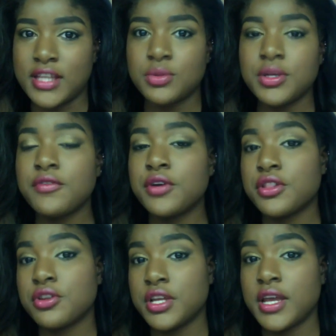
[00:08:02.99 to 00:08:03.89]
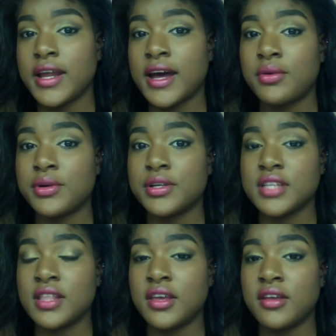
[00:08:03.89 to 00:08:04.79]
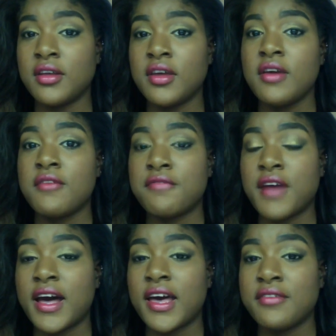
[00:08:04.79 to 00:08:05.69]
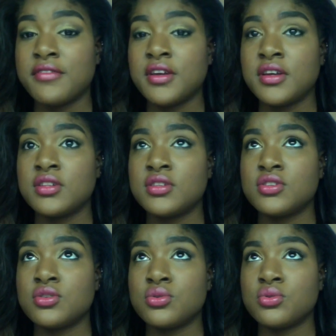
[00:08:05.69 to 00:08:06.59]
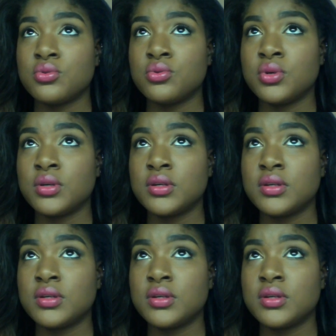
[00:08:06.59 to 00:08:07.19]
24 to 38 hours, and then 5 to